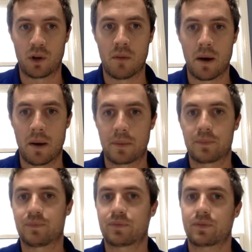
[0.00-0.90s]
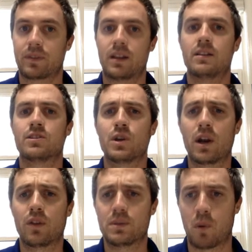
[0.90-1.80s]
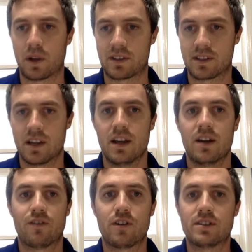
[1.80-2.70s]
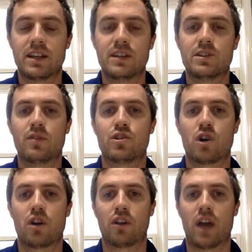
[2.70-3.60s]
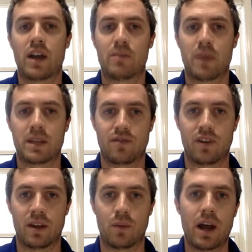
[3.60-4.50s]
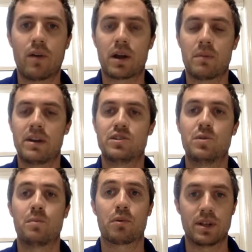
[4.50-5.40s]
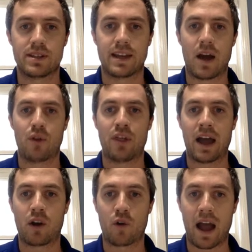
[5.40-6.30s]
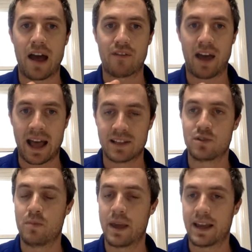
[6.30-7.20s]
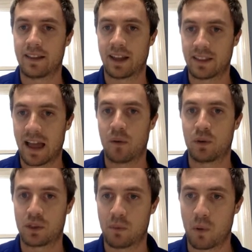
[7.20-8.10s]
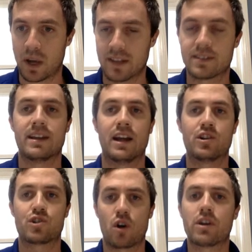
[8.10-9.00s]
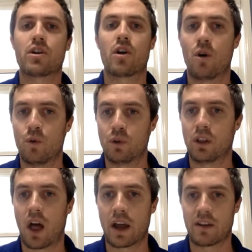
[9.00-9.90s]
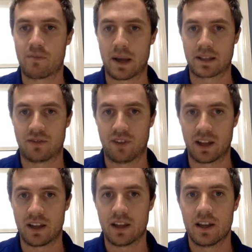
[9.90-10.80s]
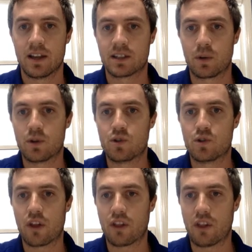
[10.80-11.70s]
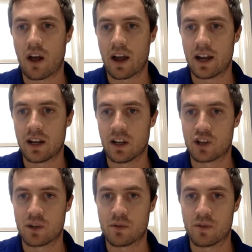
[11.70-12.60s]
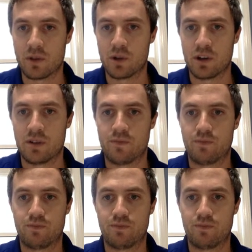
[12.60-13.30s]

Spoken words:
will come up. So you get all these points. First thing is you have to draw the line of best fit. What I'd recommend is you printing out that graph as you make it like that with the points and drawing your own line of best fit. So when you draw the line, you should